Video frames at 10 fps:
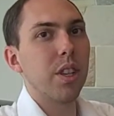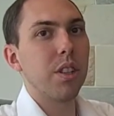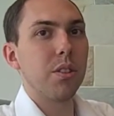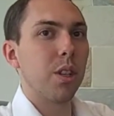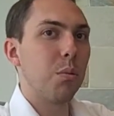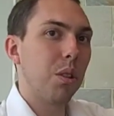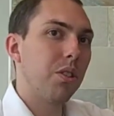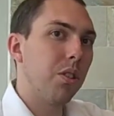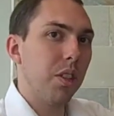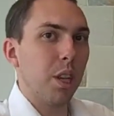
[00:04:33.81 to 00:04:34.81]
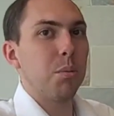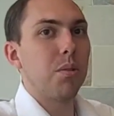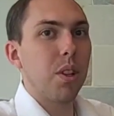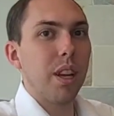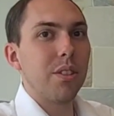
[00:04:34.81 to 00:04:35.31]
and it's like, well, certain types
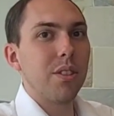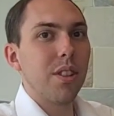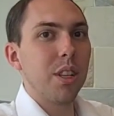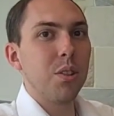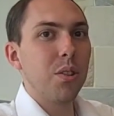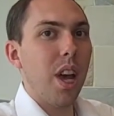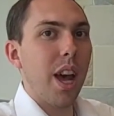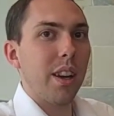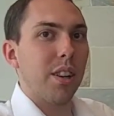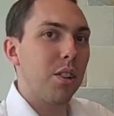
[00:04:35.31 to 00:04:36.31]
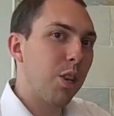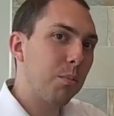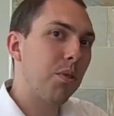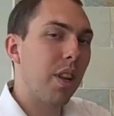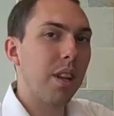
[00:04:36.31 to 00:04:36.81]
of clouds let you do that, and other
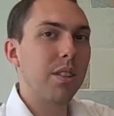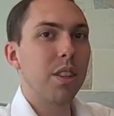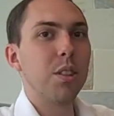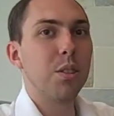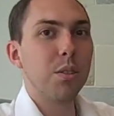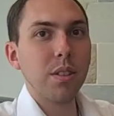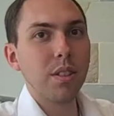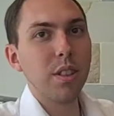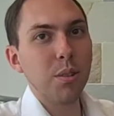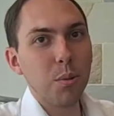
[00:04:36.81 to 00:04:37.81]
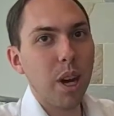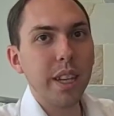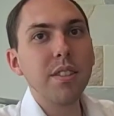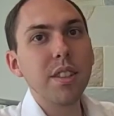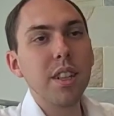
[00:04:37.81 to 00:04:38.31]
types of clouds let you do you know, Y
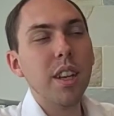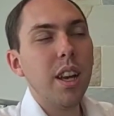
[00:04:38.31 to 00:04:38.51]
and Z.